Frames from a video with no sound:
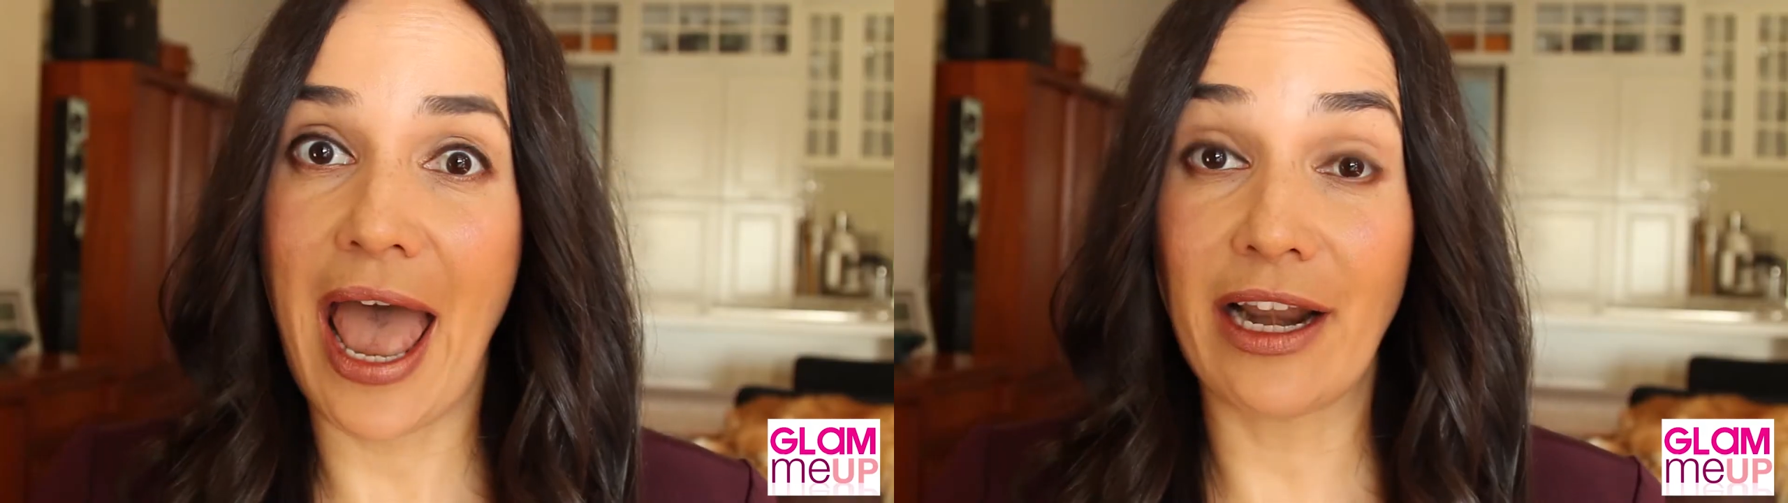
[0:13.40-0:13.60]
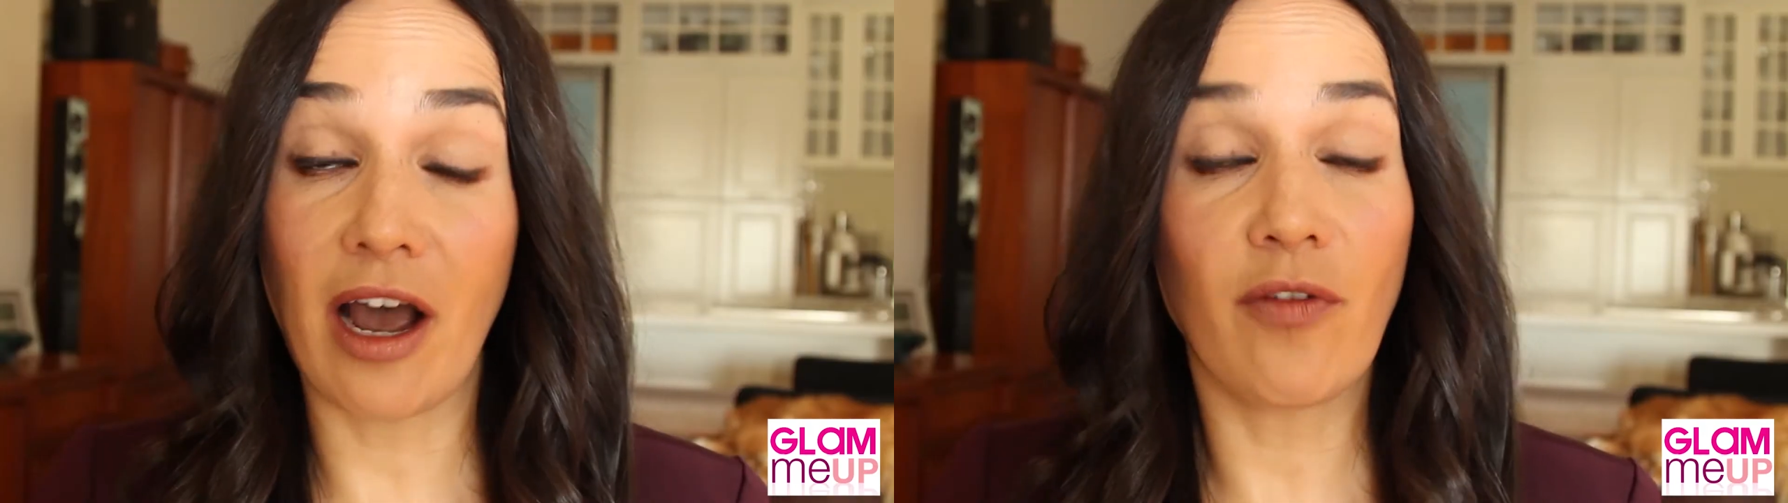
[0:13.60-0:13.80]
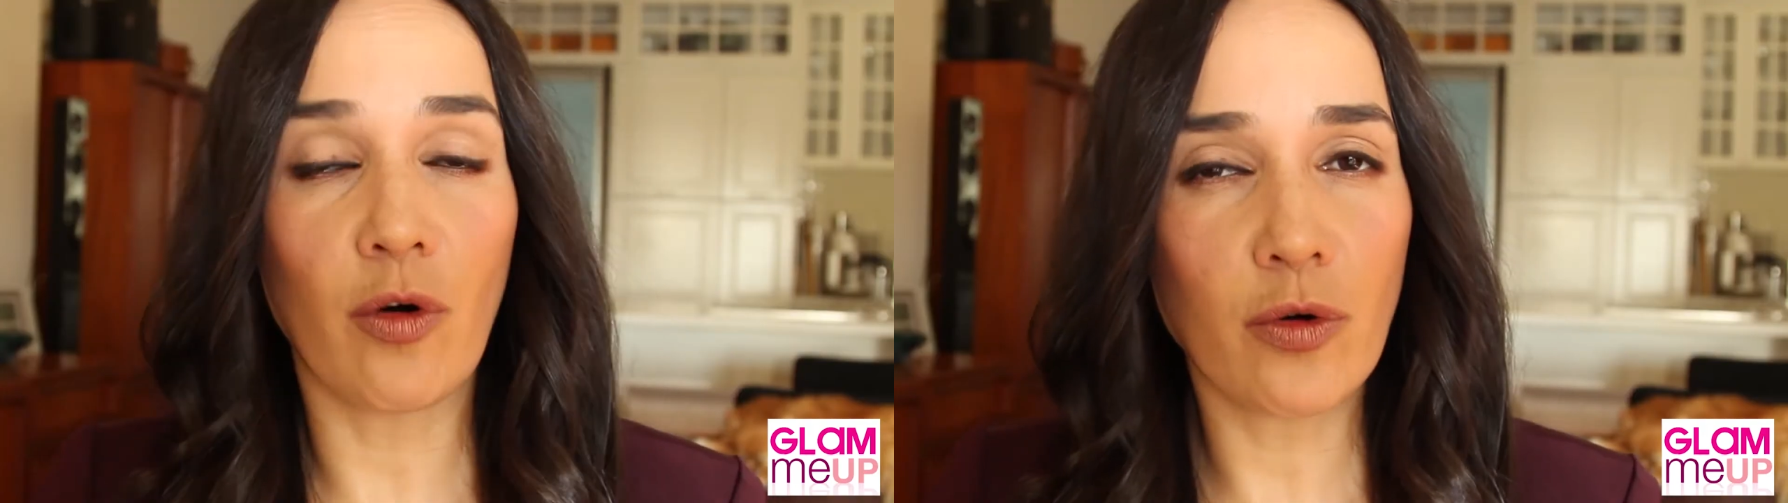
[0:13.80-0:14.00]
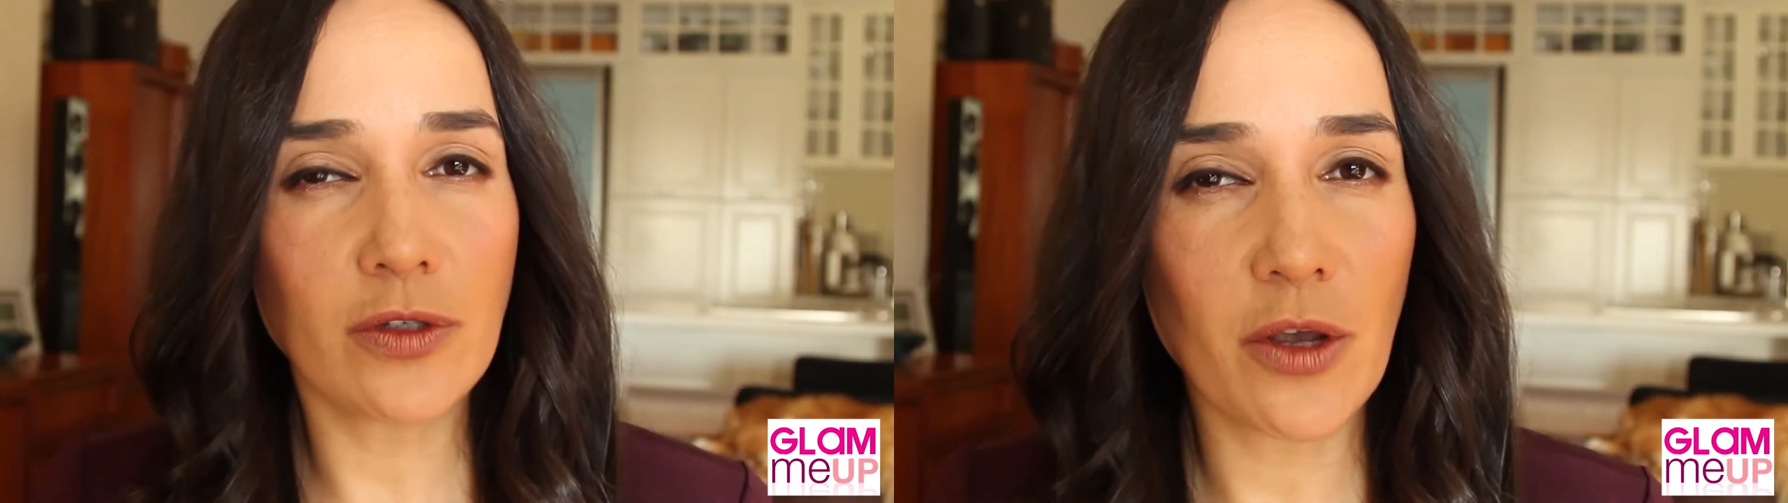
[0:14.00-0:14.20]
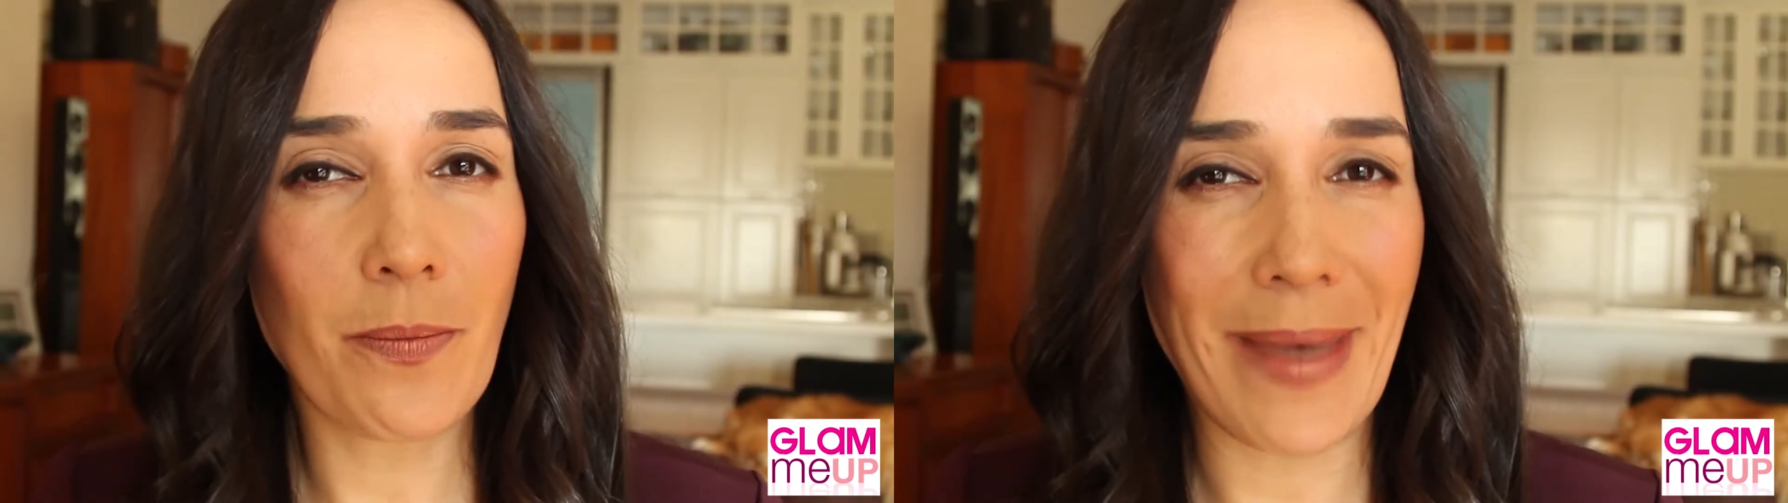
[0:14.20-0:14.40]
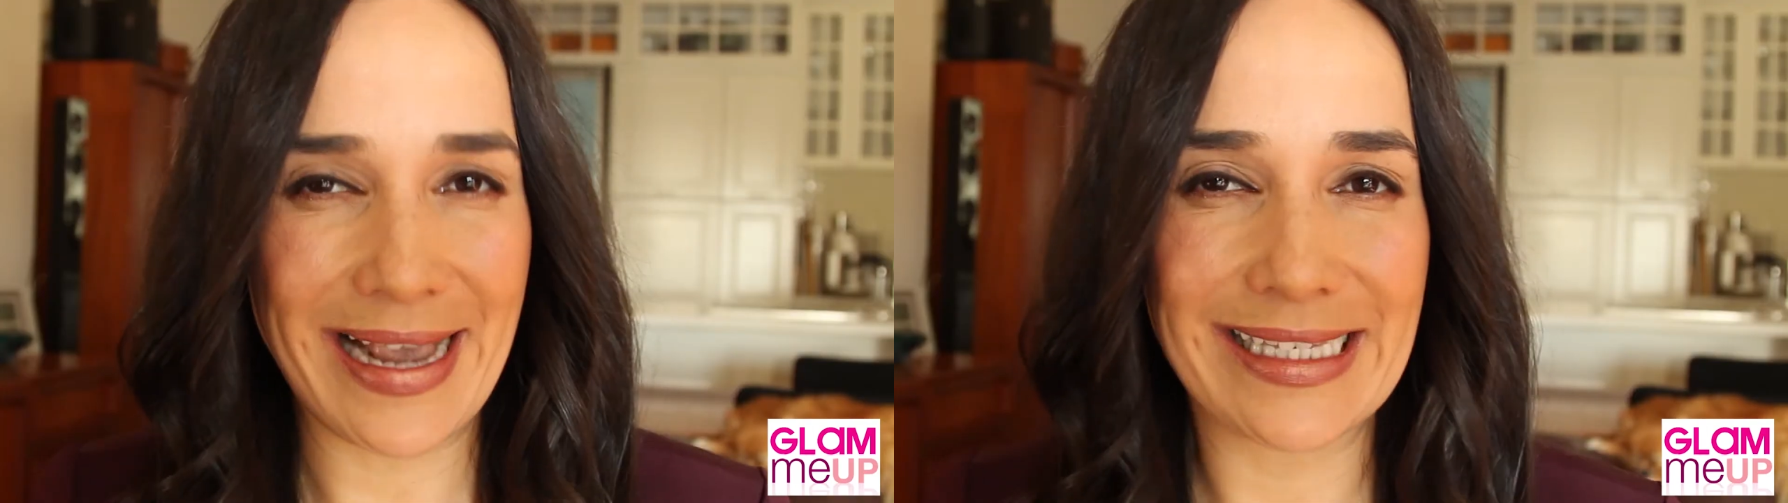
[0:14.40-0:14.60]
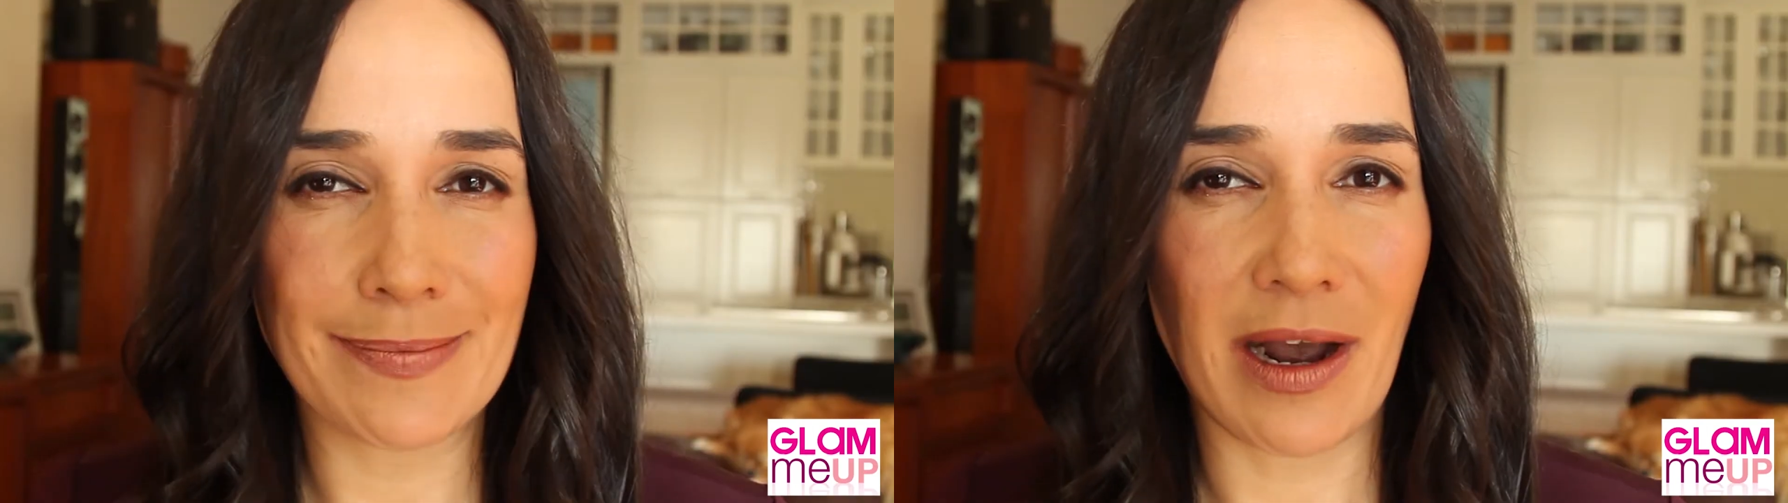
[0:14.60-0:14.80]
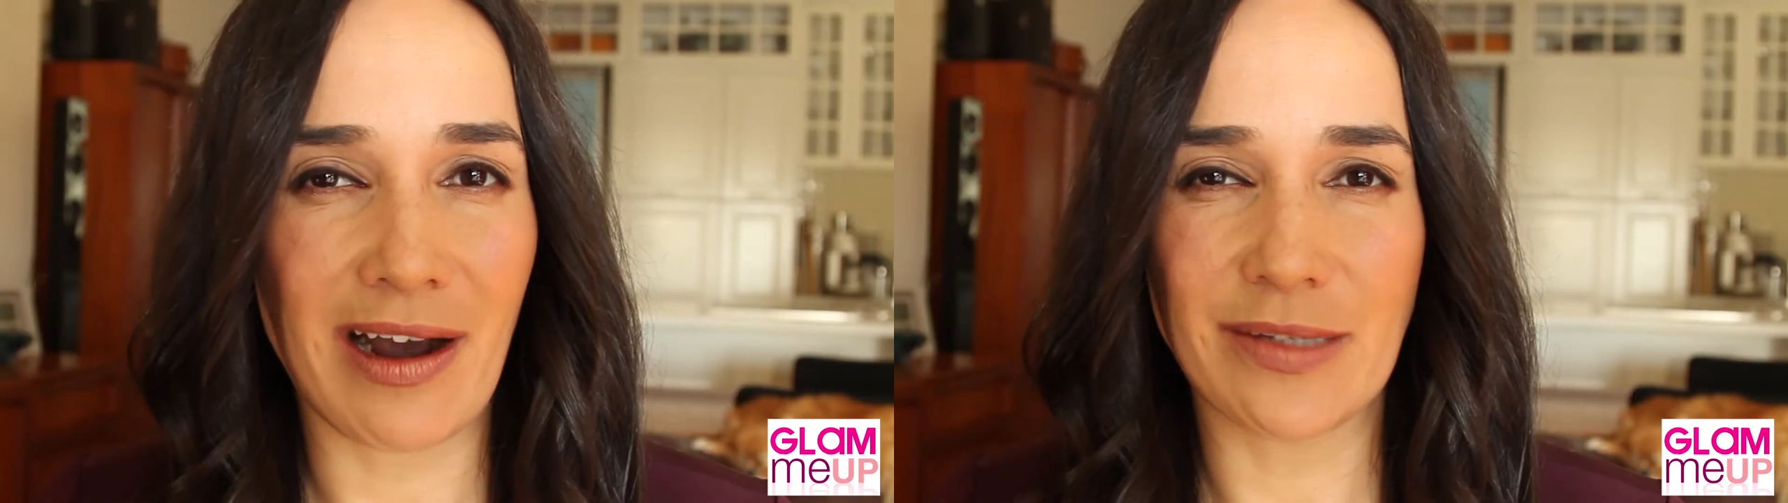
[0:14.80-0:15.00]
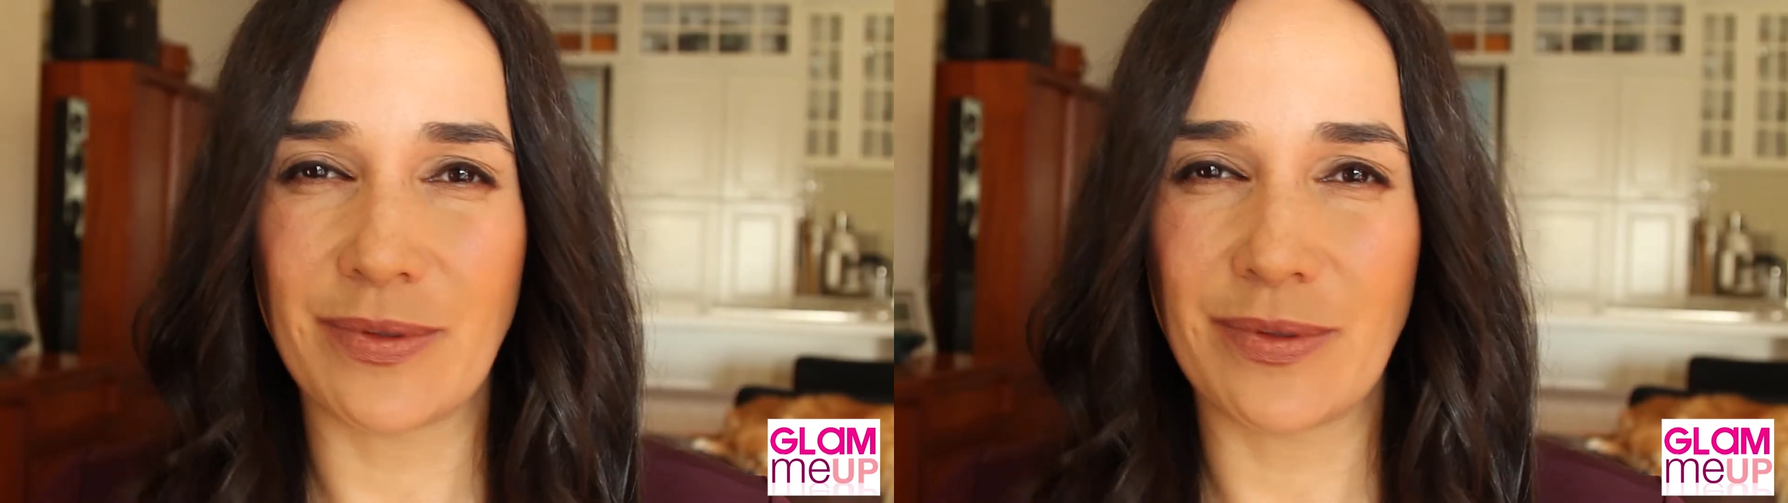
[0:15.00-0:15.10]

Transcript: And I've also based my eyes